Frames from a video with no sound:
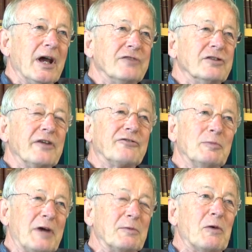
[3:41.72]
And really
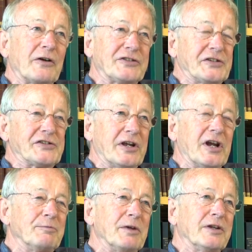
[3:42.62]
through my work since then,
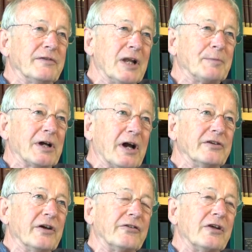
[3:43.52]
I've been developing
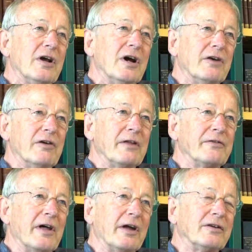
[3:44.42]
ideas
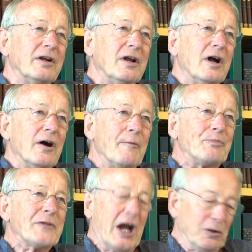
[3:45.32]
around that.
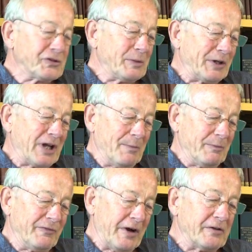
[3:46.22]
I also
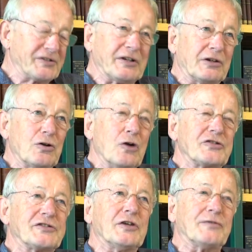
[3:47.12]
became very interested in
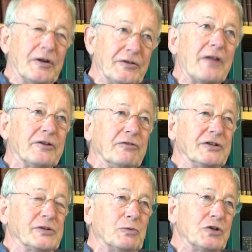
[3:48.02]
consciousness for another
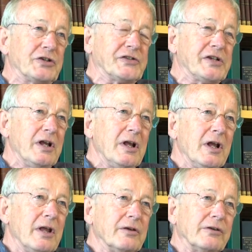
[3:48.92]
reason, which is
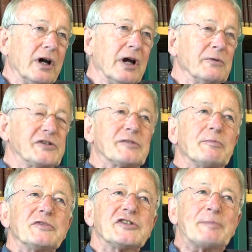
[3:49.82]
that I was
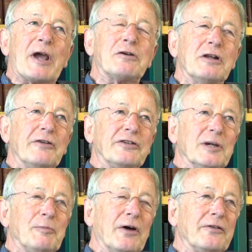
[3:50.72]

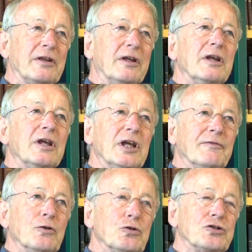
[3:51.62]
speculating about the
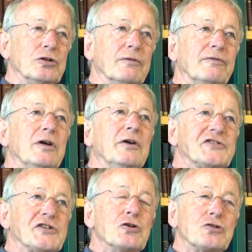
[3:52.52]
evolution of
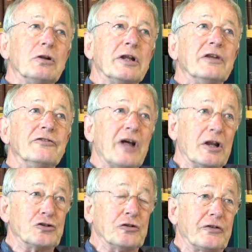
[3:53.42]
social
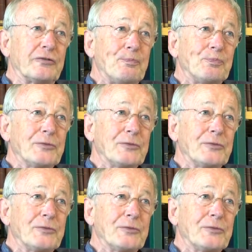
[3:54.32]
intelligence.